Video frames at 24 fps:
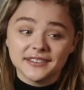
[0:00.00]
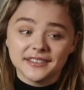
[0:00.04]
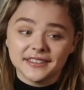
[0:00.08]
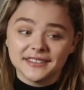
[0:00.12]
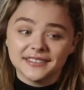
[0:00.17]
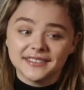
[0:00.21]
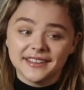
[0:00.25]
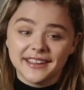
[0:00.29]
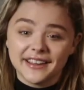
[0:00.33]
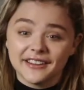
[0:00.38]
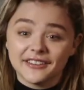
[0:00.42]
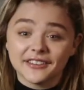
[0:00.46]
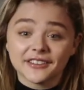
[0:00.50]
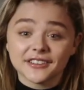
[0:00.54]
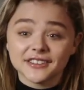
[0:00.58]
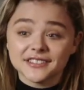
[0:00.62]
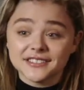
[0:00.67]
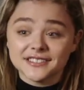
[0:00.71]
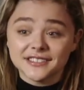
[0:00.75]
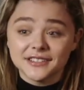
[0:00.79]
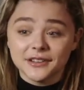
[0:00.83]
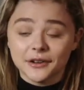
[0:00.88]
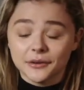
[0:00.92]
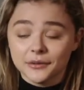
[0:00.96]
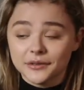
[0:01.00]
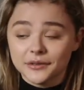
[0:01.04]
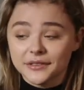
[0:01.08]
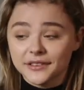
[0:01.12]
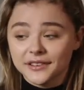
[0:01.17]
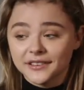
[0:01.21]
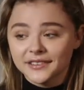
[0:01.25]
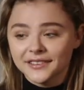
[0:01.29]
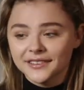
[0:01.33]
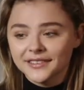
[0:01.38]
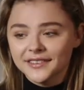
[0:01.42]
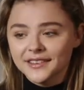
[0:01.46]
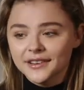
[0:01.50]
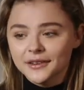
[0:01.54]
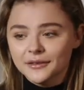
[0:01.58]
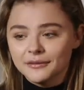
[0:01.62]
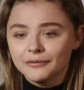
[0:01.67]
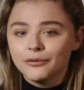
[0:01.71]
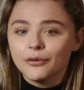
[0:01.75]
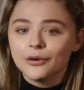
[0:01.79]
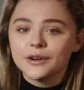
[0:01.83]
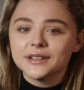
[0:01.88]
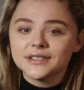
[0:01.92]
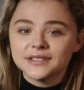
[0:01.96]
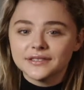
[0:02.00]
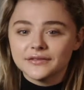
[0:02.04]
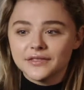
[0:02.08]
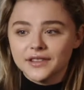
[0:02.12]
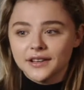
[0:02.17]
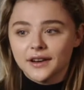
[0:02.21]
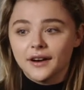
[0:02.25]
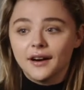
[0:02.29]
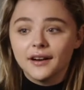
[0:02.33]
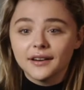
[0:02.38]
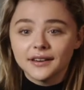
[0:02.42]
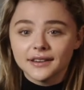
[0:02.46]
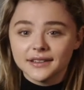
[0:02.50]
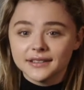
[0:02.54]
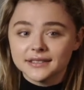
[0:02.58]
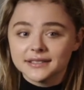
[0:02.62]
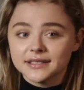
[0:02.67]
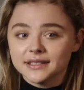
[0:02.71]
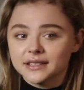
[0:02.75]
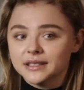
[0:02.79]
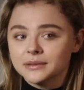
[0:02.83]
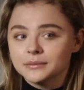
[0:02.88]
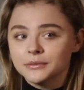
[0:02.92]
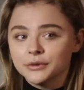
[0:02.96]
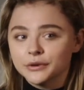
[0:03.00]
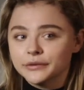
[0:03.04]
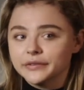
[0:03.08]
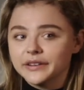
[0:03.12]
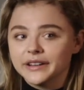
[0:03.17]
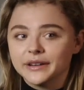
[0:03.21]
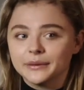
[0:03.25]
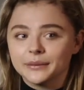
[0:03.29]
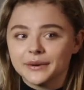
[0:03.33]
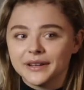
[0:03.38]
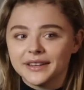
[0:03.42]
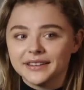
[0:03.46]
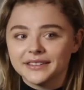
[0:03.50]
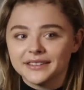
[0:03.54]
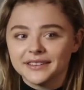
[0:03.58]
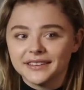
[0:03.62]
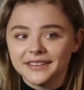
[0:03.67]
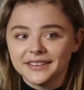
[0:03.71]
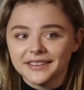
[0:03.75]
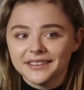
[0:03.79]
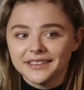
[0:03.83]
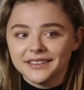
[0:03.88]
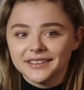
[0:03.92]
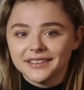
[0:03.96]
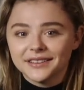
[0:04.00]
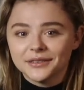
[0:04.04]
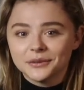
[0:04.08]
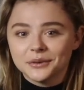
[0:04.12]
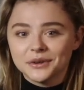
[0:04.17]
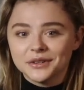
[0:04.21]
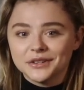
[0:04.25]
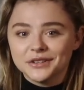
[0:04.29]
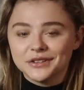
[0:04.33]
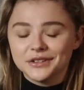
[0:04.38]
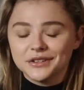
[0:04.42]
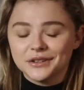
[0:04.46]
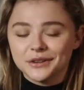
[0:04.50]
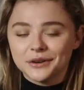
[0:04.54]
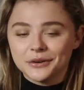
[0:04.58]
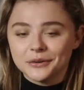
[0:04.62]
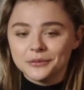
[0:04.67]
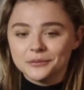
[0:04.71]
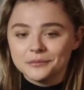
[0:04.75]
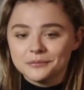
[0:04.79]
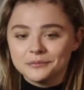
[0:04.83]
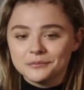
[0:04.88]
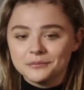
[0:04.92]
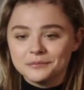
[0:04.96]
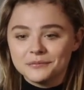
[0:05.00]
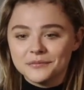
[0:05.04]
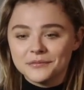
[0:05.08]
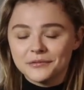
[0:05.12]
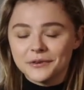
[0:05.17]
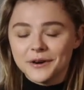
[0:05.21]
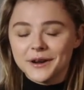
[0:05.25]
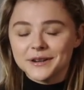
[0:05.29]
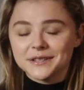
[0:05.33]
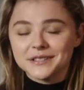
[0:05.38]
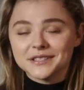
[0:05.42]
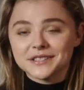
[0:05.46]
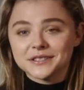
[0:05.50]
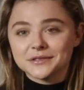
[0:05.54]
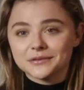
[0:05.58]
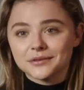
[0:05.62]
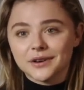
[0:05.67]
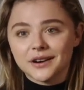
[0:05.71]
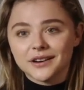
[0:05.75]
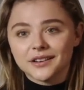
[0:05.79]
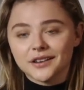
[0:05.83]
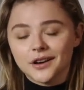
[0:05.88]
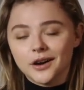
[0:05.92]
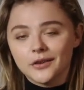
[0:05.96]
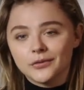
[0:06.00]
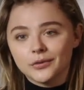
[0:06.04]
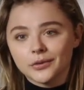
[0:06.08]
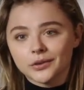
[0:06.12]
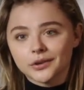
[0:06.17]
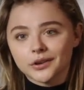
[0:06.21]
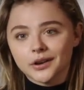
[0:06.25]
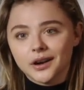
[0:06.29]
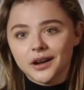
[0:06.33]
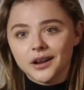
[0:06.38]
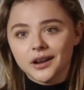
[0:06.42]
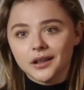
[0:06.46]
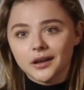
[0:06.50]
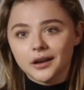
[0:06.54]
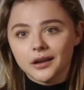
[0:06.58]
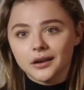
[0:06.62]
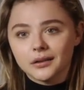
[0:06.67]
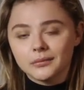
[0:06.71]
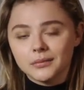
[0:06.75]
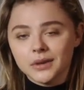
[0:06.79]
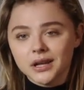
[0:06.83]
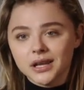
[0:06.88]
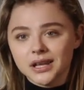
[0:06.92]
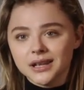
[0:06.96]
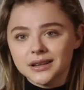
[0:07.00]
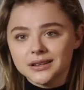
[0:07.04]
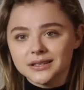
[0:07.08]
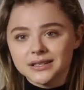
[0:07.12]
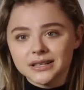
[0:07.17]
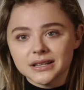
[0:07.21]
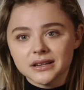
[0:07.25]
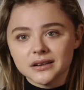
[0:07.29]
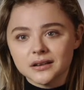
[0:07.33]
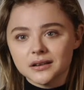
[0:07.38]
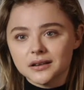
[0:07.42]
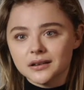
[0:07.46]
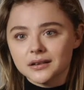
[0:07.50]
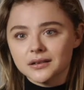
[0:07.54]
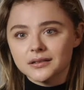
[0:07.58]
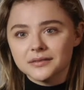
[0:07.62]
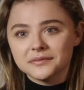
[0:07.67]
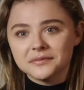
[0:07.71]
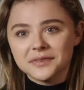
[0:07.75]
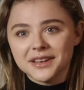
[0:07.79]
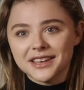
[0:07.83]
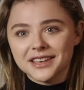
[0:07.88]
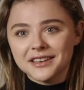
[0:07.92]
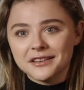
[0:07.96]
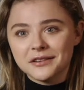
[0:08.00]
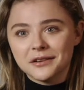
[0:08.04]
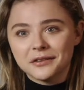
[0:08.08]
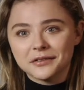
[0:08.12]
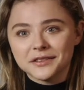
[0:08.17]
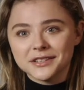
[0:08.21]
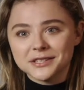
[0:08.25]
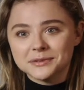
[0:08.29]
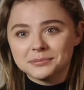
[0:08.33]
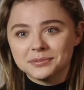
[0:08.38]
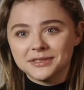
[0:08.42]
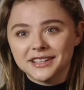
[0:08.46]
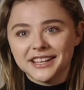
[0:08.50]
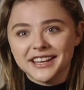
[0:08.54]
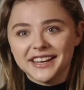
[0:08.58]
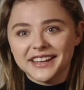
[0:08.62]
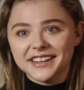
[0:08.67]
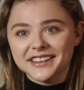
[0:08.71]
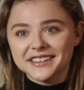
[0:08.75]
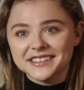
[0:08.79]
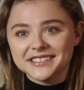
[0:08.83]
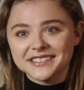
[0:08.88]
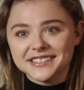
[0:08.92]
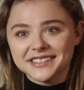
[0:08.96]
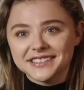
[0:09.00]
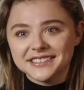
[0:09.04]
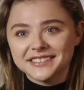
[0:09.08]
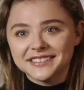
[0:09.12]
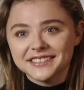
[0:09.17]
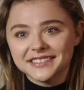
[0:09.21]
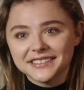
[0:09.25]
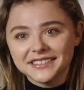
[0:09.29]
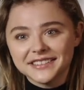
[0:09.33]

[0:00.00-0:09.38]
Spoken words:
And Erica's, you know, the voice of the audience in the movie when, you know, Frances is running off with Greta and making dinner and making all these plans and